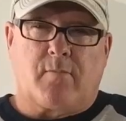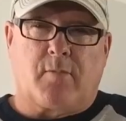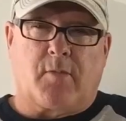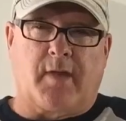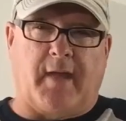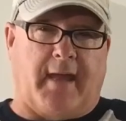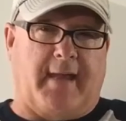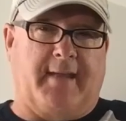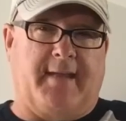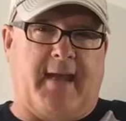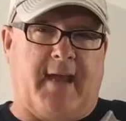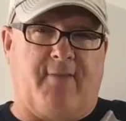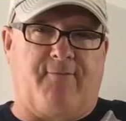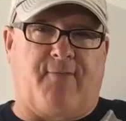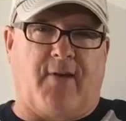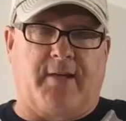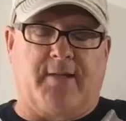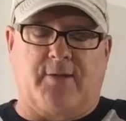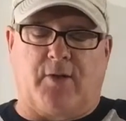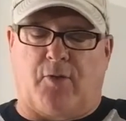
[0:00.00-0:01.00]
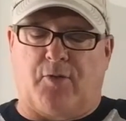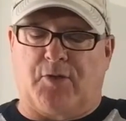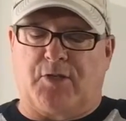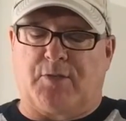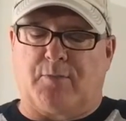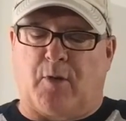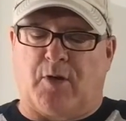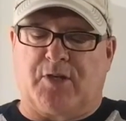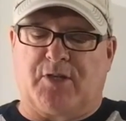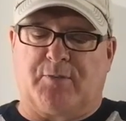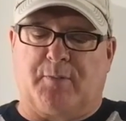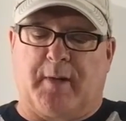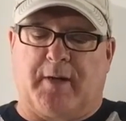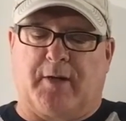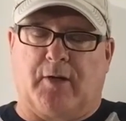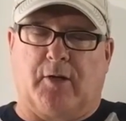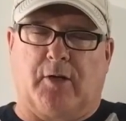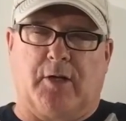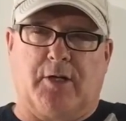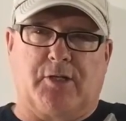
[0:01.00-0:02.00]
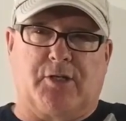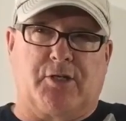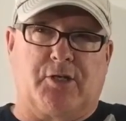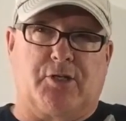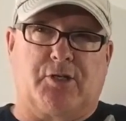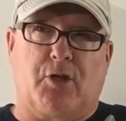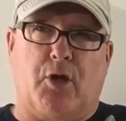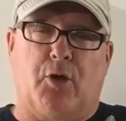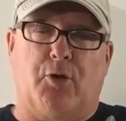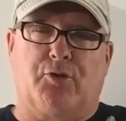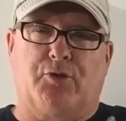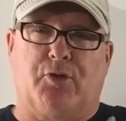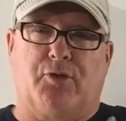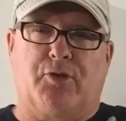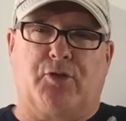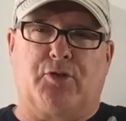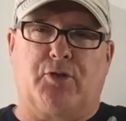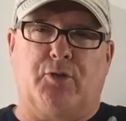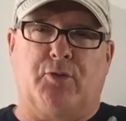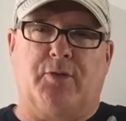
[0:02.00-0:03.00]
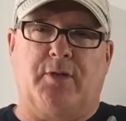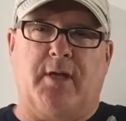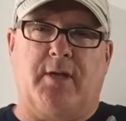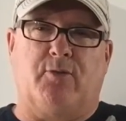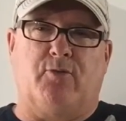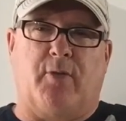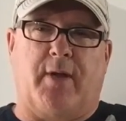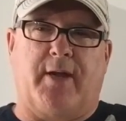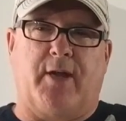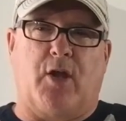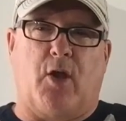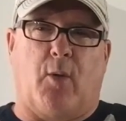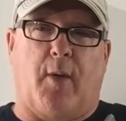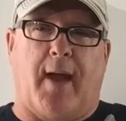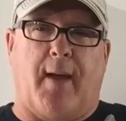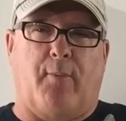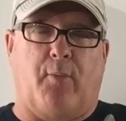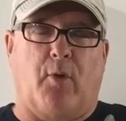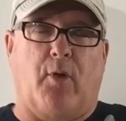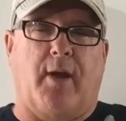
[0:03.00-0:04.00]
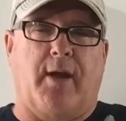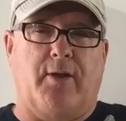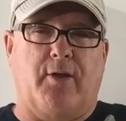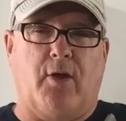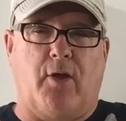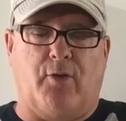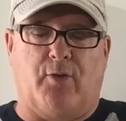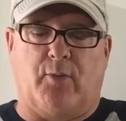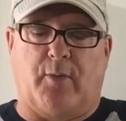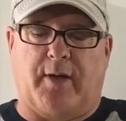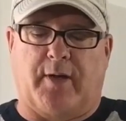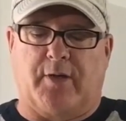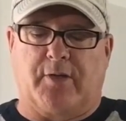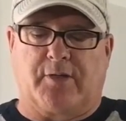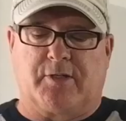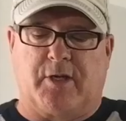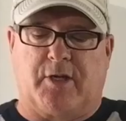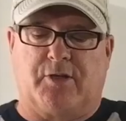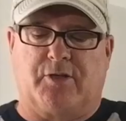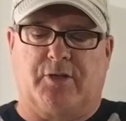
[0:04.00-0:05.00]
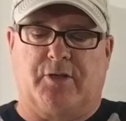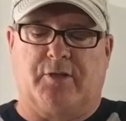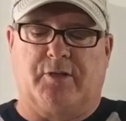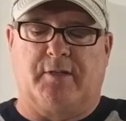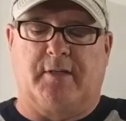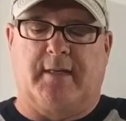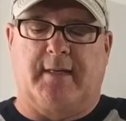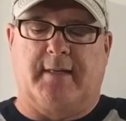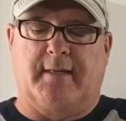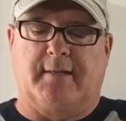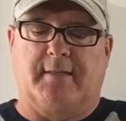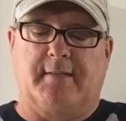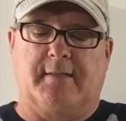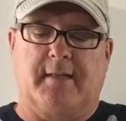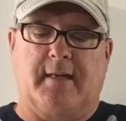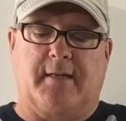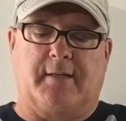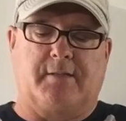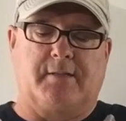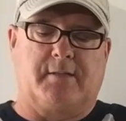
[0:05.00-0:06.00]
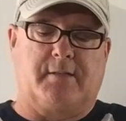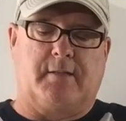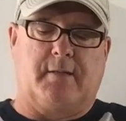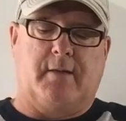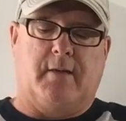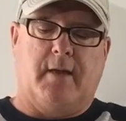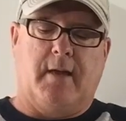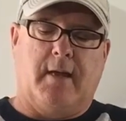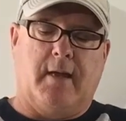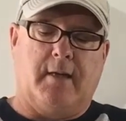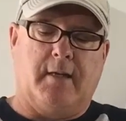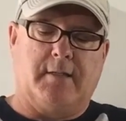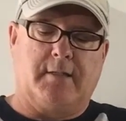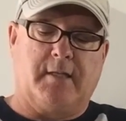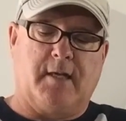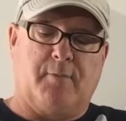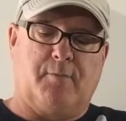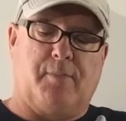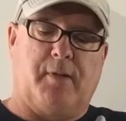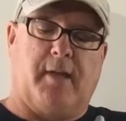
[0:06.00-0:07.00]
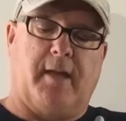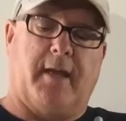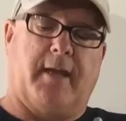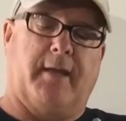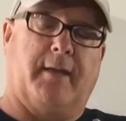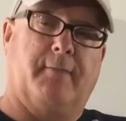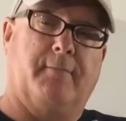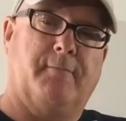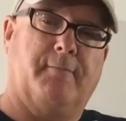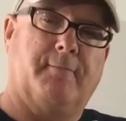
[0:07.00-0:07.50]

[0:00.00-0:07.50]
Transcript: Okay, can't find it on the smart speaker. Let's just go to the Tuned In radio app where I know the radio station exists. Let's hit play.